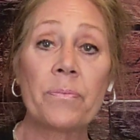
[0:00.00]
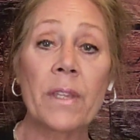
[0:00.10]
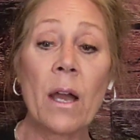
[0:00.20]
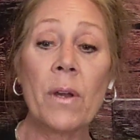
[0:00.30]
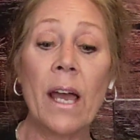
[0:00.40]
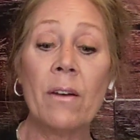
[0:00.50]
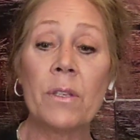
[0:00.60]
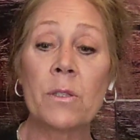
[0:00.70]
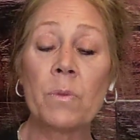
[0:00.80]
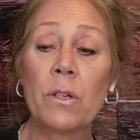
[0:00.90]
Now we have
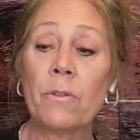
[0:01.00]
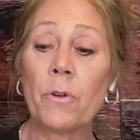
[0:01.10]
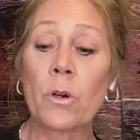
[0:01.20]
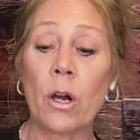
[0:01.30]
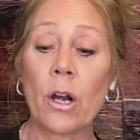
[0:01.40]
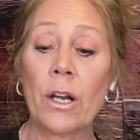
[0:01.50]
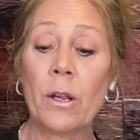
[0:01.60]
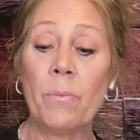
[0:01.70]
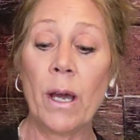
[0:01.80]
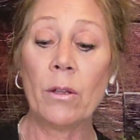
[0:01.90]
this beautiful card
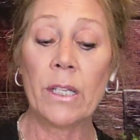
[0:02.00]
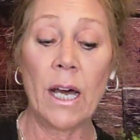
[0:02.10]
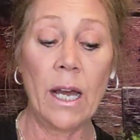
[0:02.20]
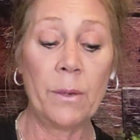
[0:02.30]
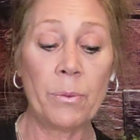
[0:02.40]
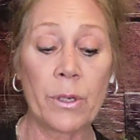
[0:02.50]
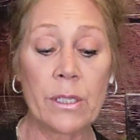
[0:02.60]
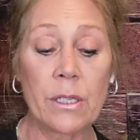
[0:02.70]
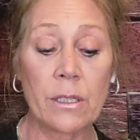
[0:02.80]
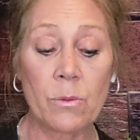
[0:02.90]
about the High
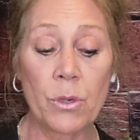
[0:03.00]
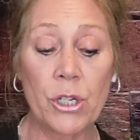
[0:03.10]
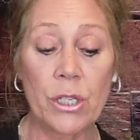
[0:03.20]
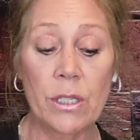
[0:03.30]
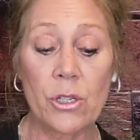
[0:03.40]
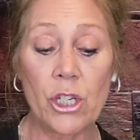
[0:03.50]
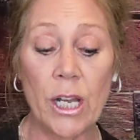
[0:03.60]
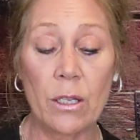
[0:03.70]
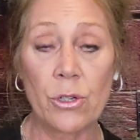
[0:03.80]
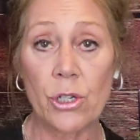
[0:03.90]
Priestess, which is a
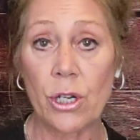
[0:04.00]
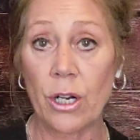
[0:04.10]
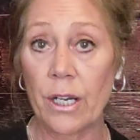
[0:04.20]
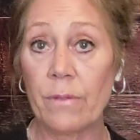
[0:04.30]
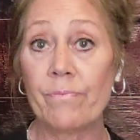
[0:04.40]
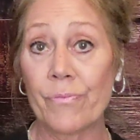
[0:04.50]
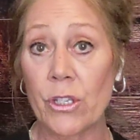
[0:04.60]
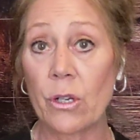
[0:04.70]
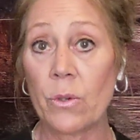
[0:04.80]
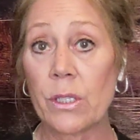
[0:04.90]
challenge card,
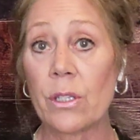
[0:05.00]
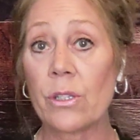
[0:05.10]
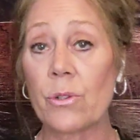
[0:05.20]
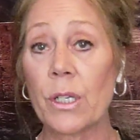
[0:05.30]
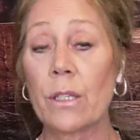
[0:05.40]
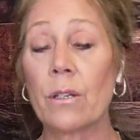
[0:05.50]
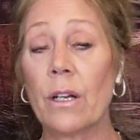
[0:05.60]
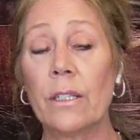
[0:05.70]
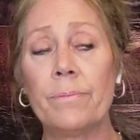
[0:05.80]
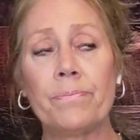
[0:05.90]
so is the Strength
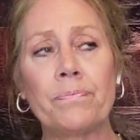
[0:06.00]
card.